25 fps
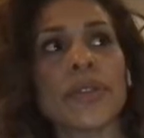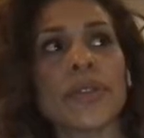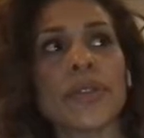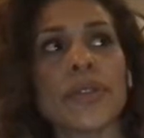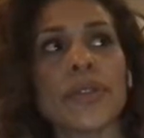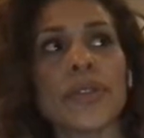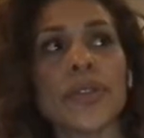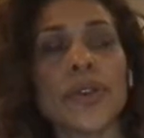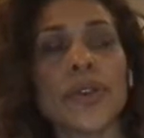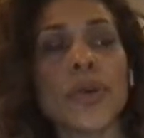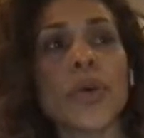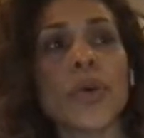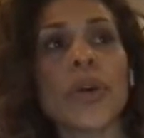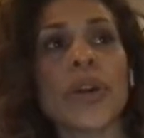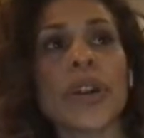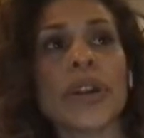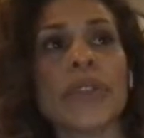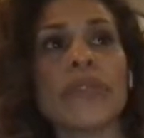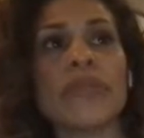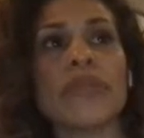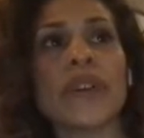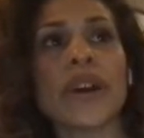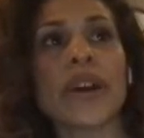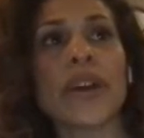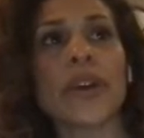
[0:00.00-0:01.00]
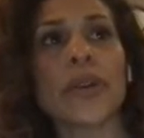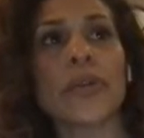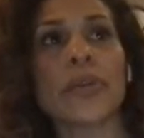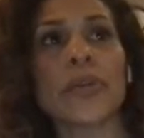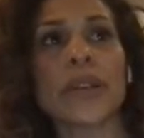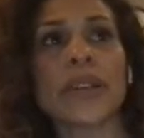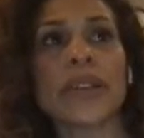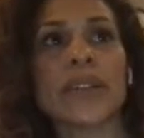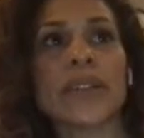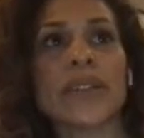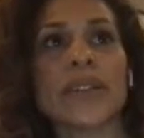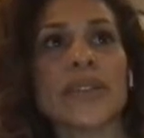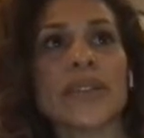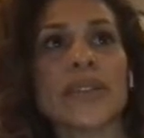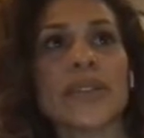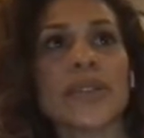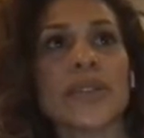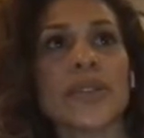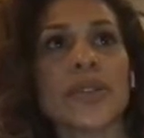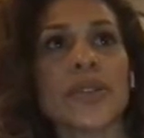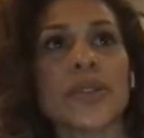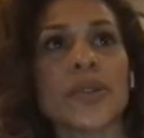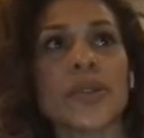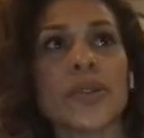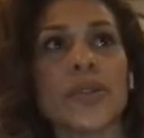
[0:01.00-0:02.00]
your environment.
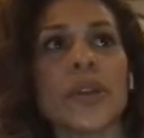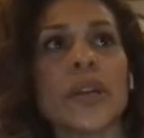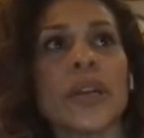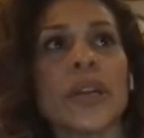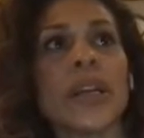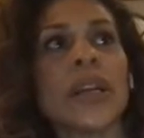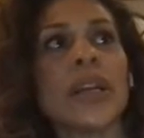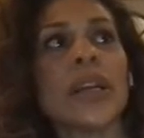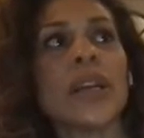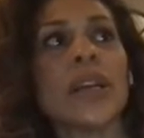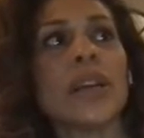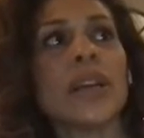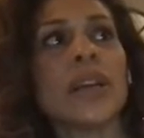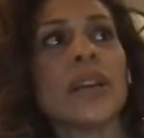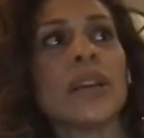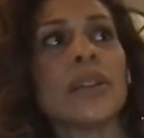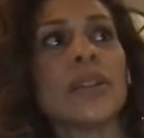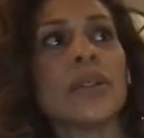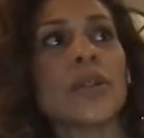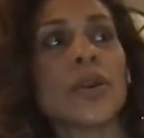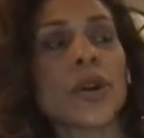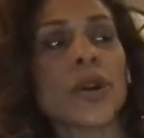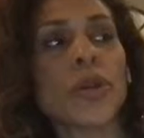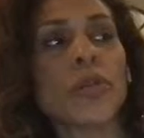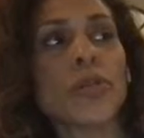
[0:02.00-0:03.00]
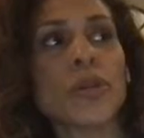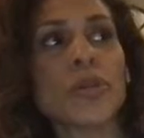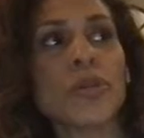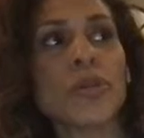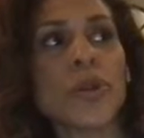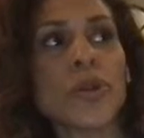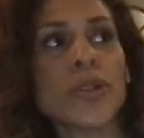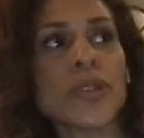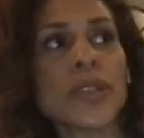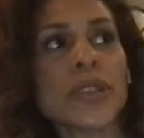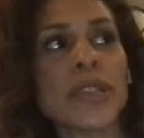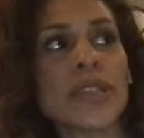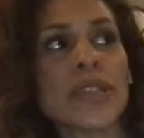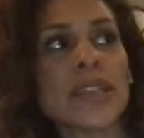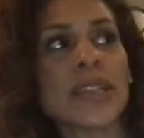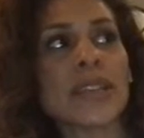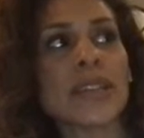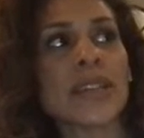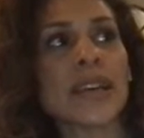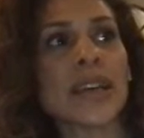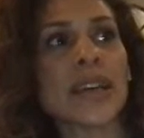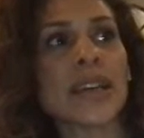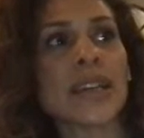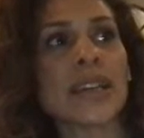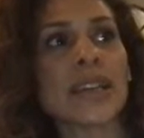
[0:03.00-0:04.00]
So Lorimer Moseley did
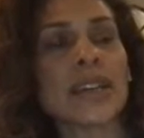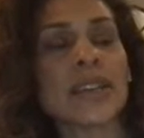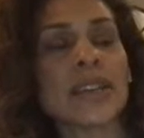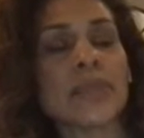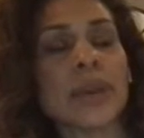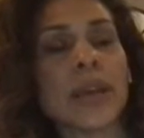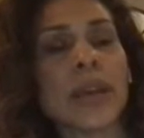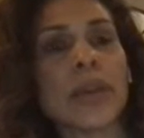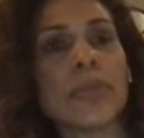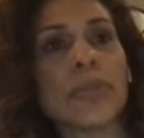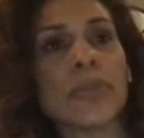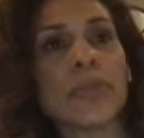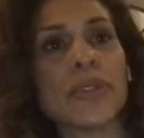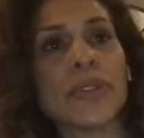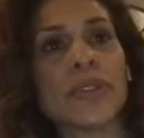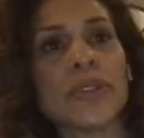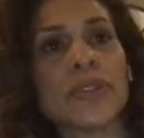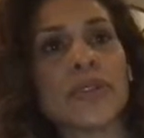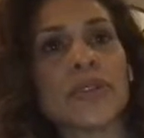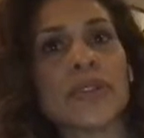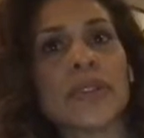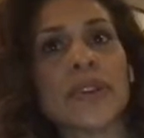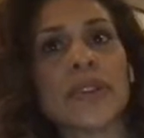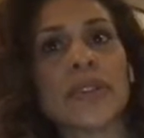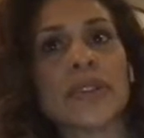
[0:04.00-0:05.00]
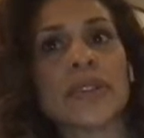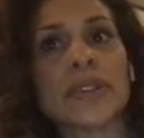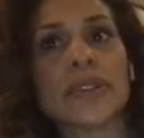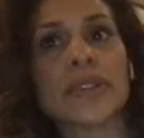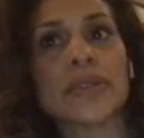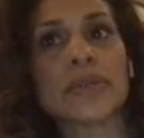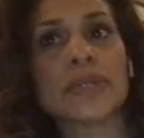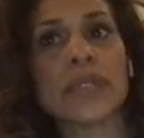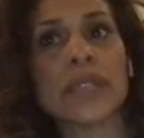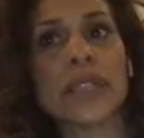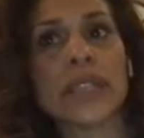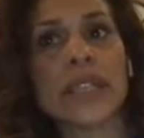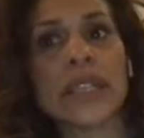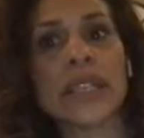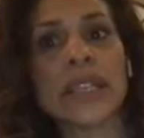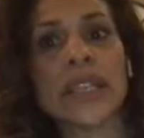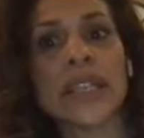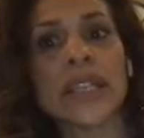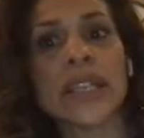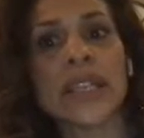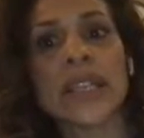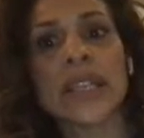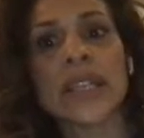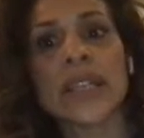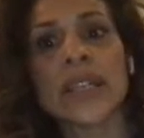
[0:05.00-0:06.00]
that in a paper in 2003,
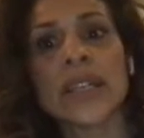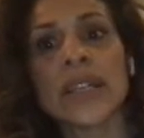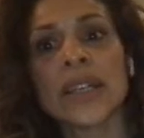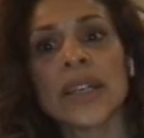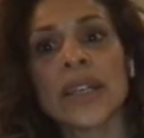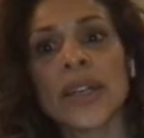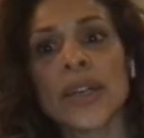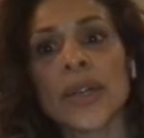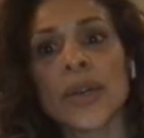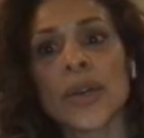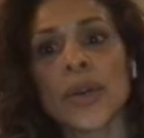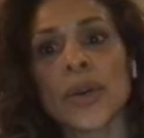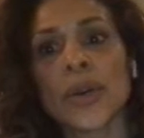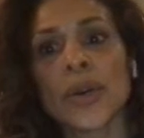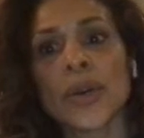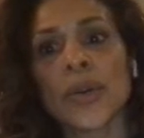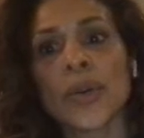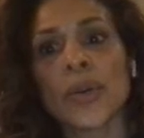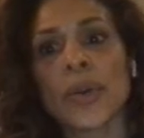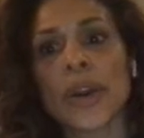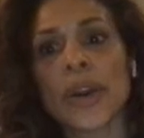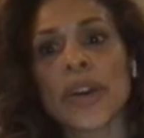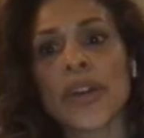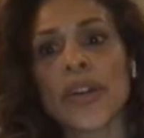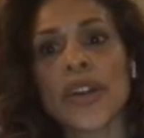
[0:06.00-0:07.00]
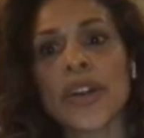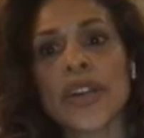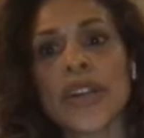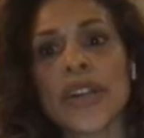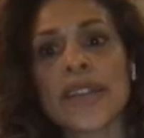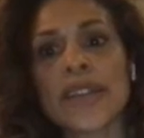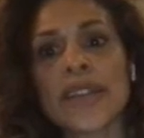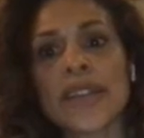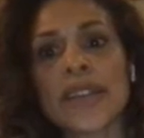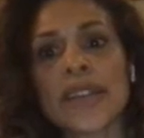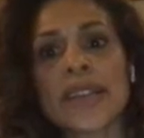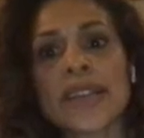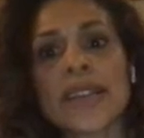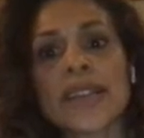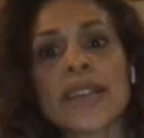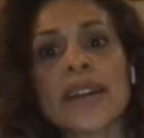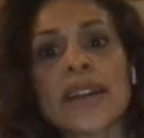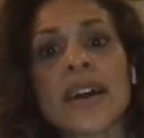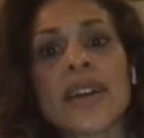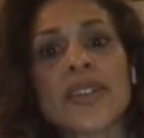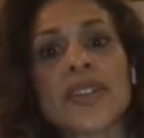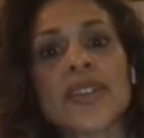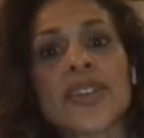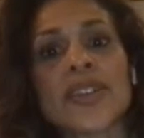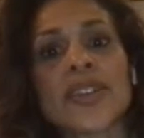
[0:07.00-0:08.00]
where he said it's
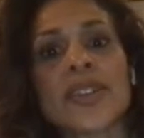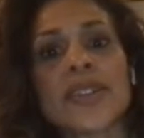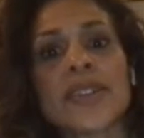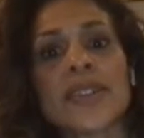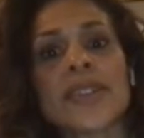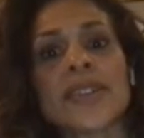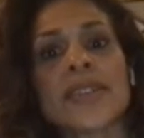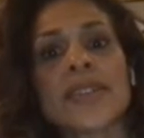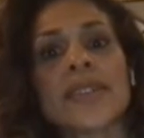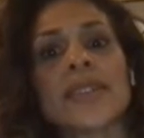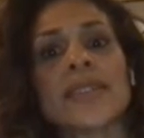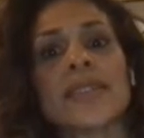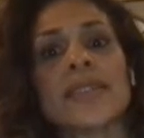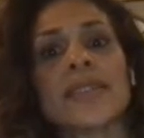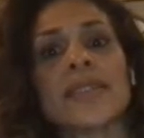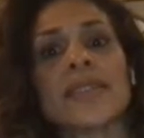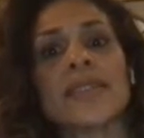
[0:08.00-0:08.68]
not just